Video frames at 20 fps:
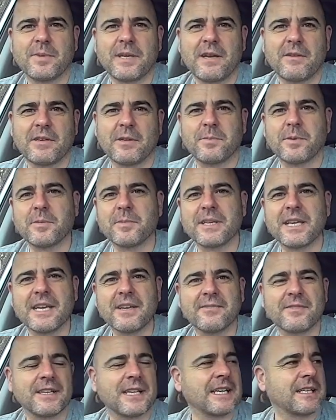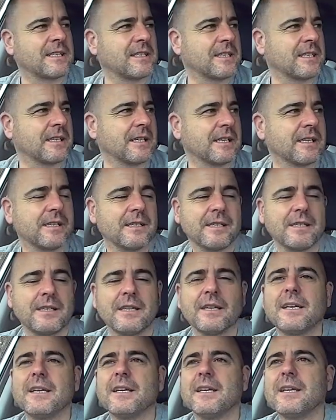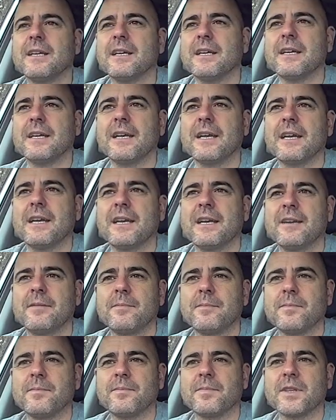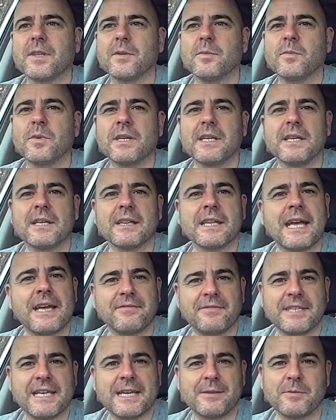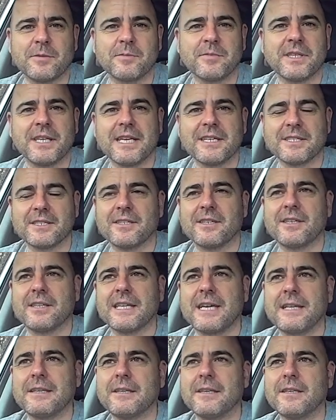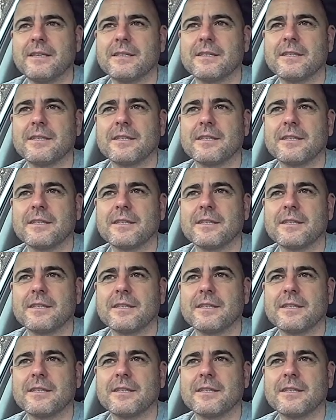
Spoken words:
I'll probably get it for next year, with lifetime updates and all that lot,